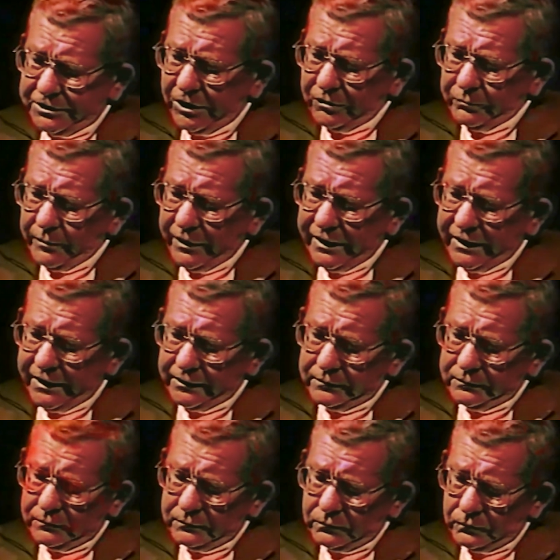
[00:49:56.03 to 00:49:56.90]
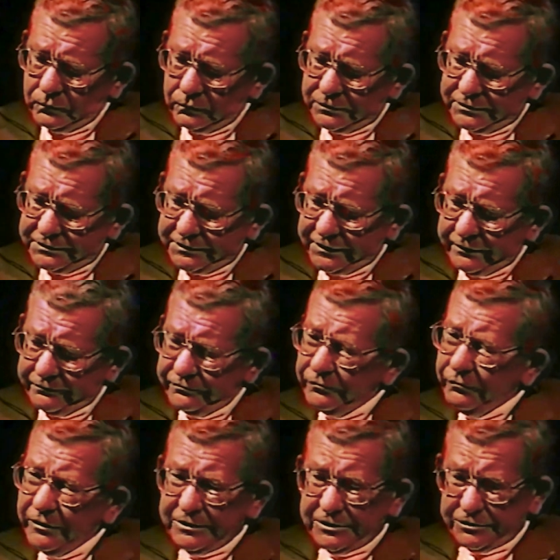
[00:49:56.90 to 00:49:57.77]
this young man
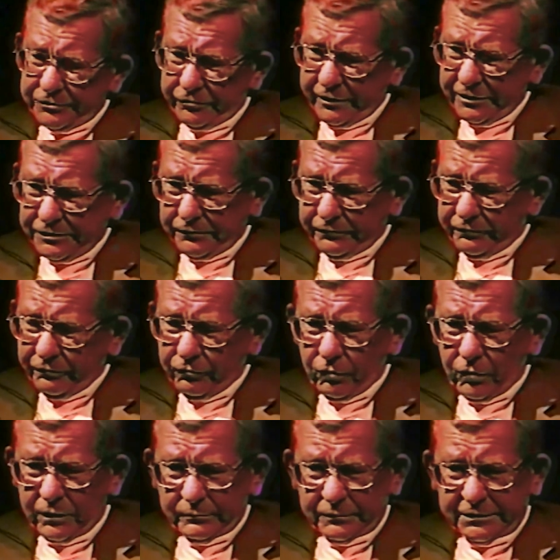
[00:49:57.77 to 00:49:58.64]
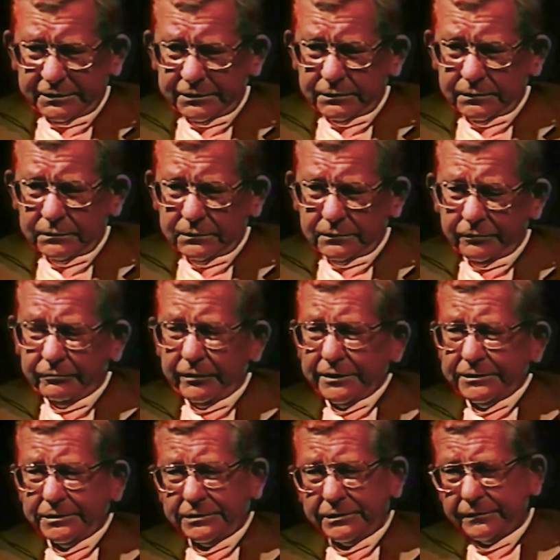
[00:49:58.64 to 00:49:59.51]
was given registration forms
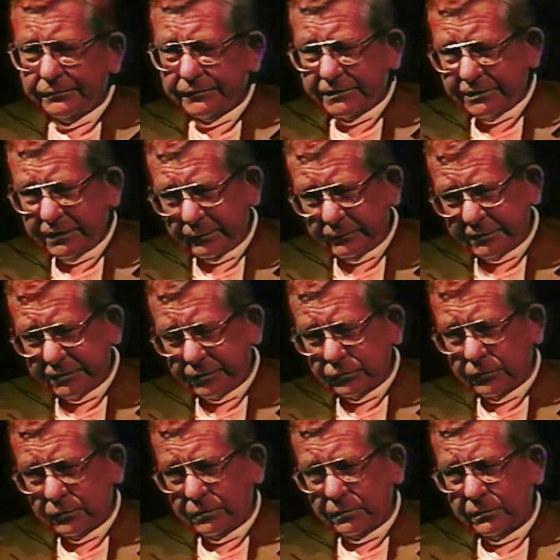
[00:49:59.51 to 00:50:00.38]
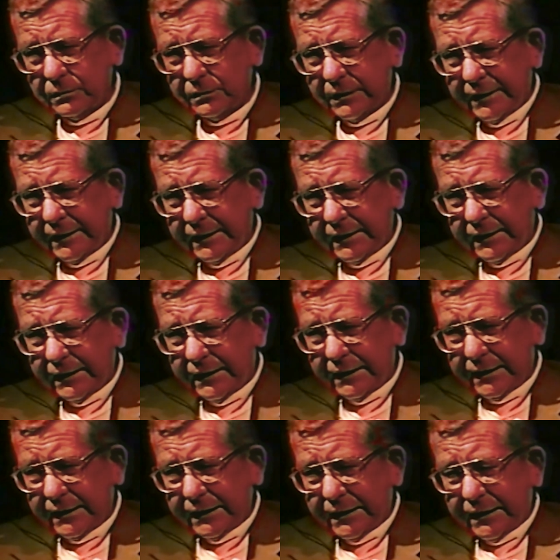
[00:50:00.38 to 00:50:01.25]
to register for summer school.
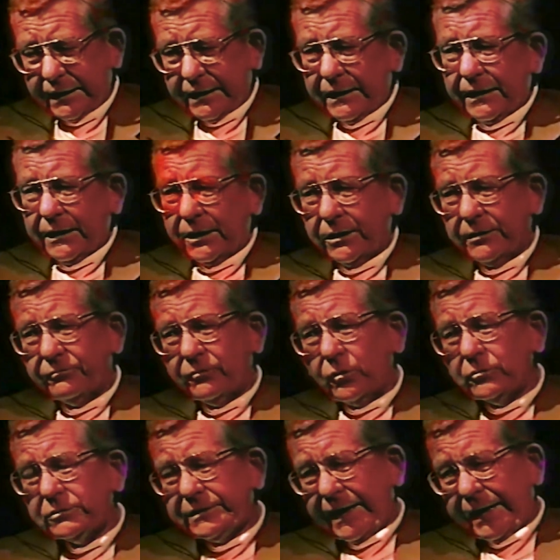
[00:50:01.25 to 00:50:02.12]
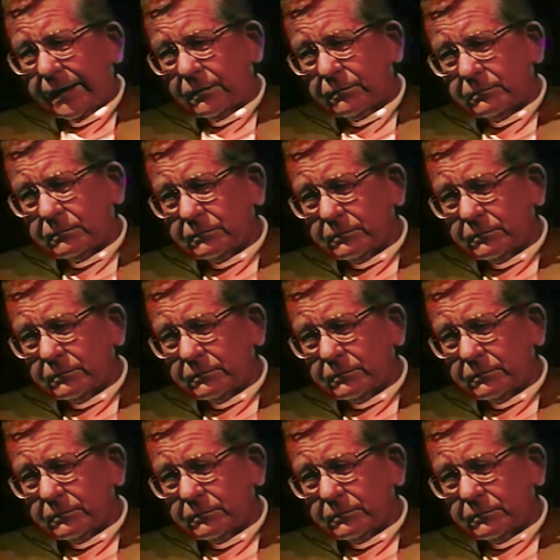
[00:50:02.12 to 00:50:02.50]
I wrote